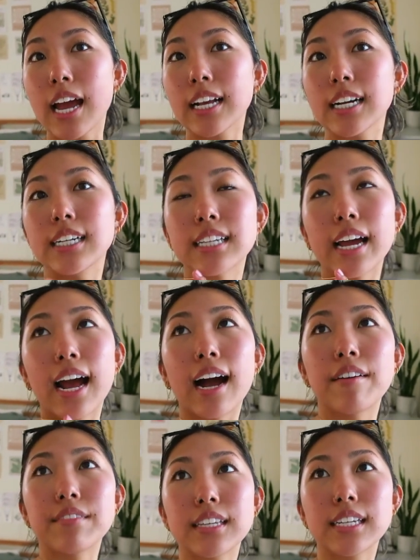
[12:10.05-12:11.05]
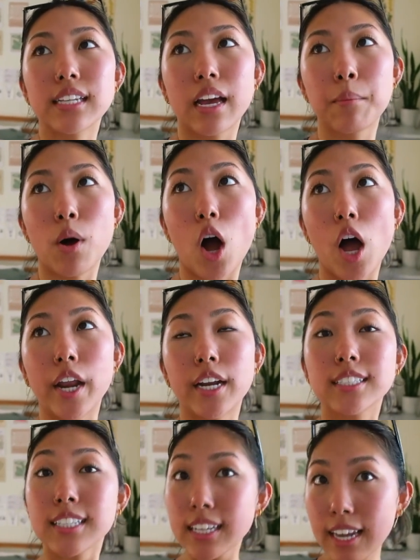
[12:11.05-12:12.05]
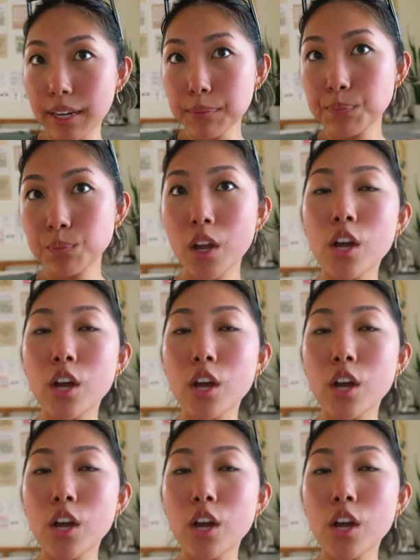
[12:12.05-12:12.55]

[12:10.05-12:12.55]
because I have the exam on Sunday.